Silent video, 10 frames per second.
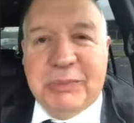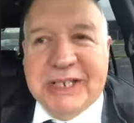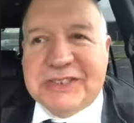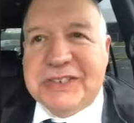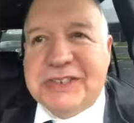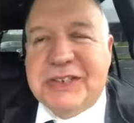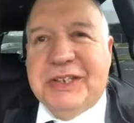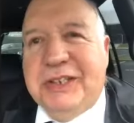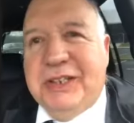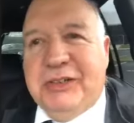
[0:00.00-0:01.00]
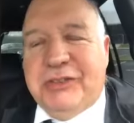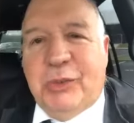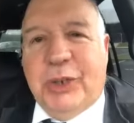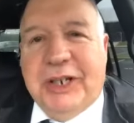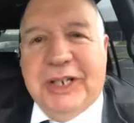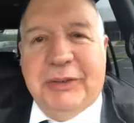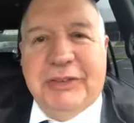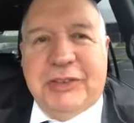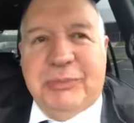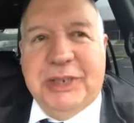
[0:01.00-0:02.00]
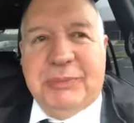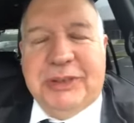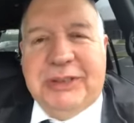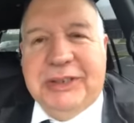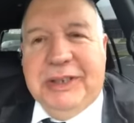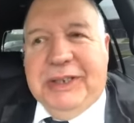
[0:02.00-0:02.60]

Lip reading: basis from what I'm hearing from people.